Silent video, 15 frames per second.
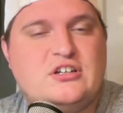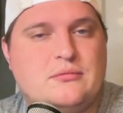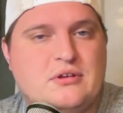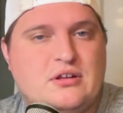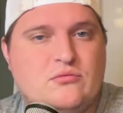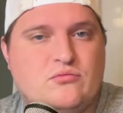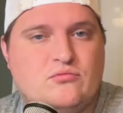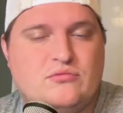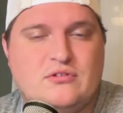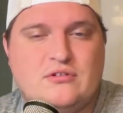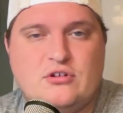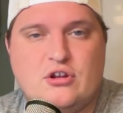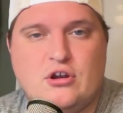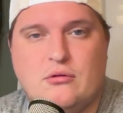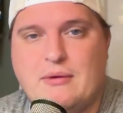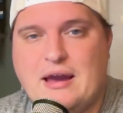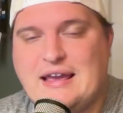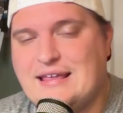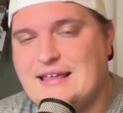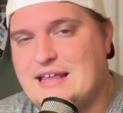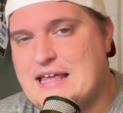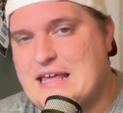I mean,
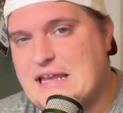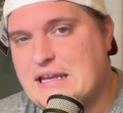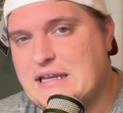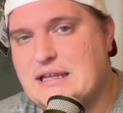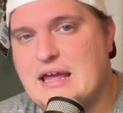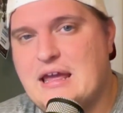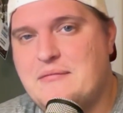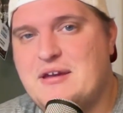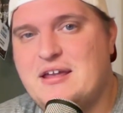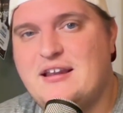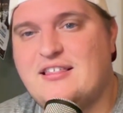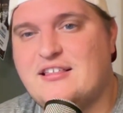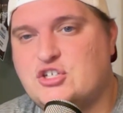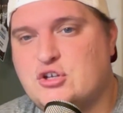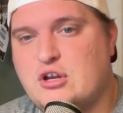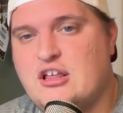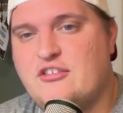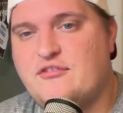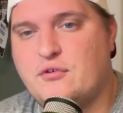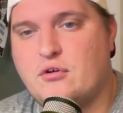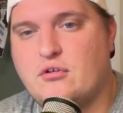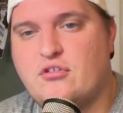Mikey Keene came in as a
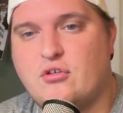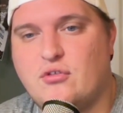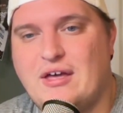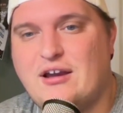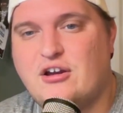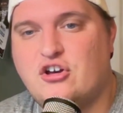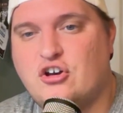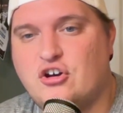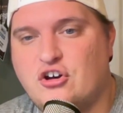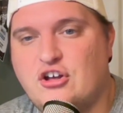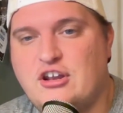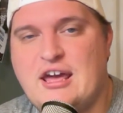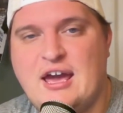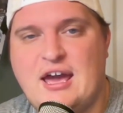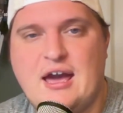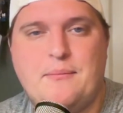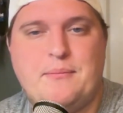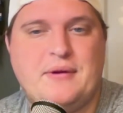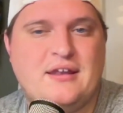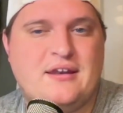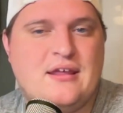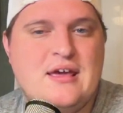transfer, so that could
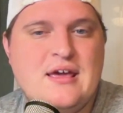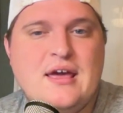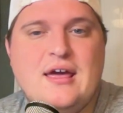happen.